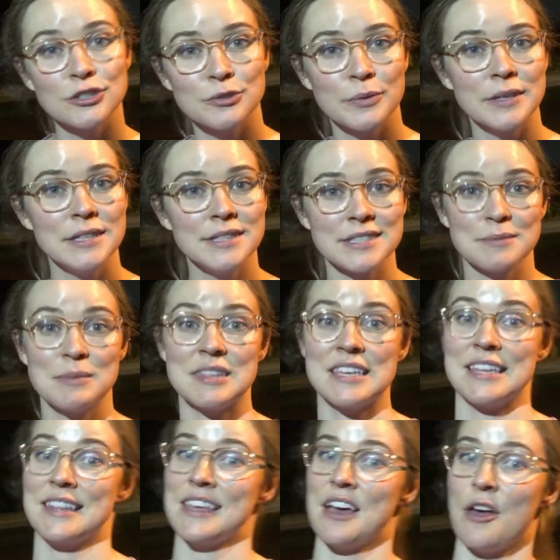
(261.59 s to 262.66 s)
are twins and
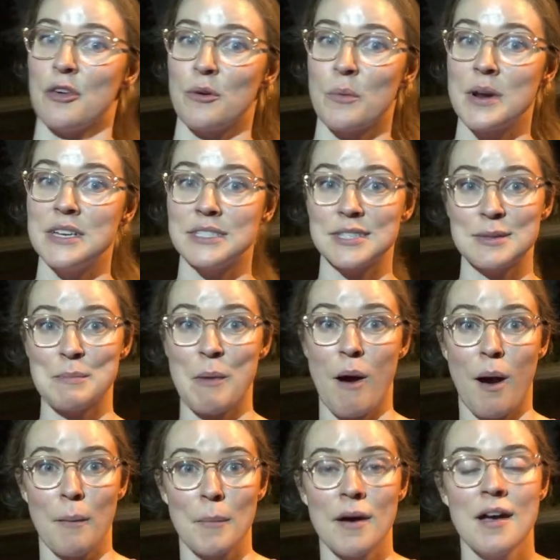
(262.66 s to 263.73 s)
the other one is the
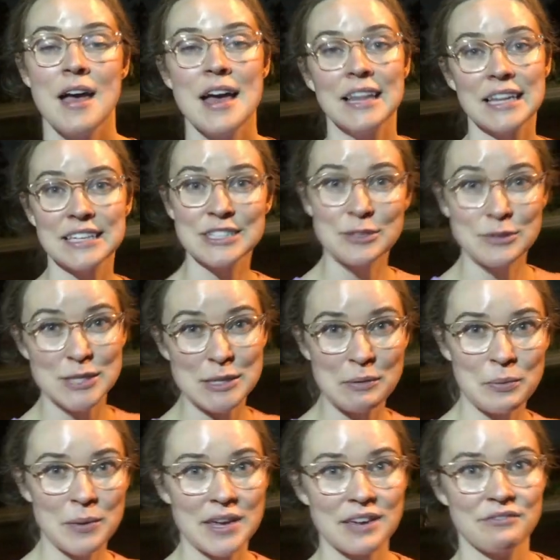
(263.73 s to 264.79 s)
mom. Let's go see
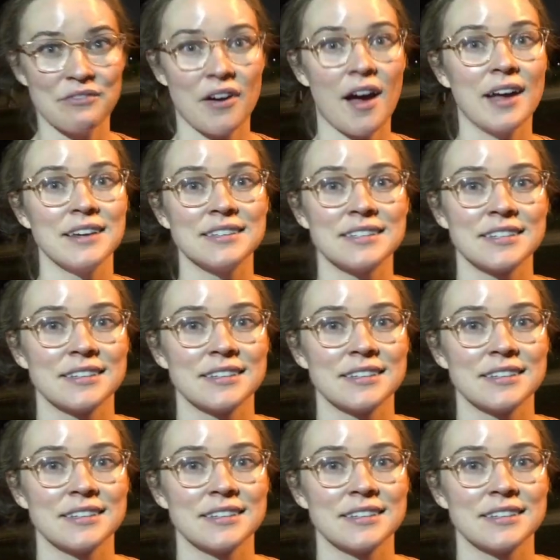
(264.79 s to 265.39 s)
what we can find.